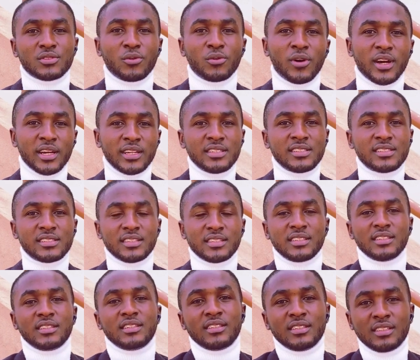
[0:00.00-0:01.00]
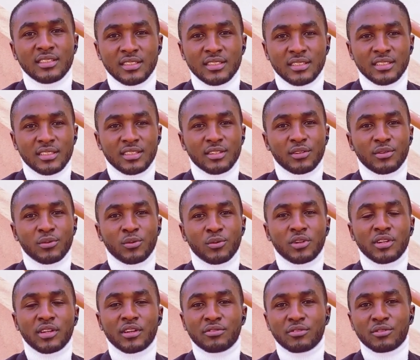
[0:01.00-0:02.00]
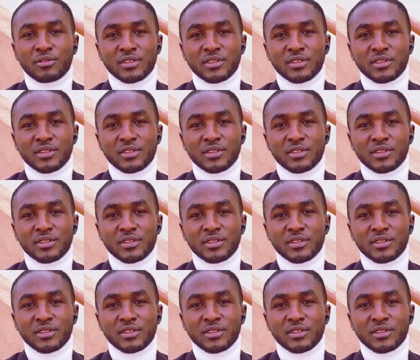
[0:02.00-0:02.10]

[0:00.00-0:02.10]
quite a wonderful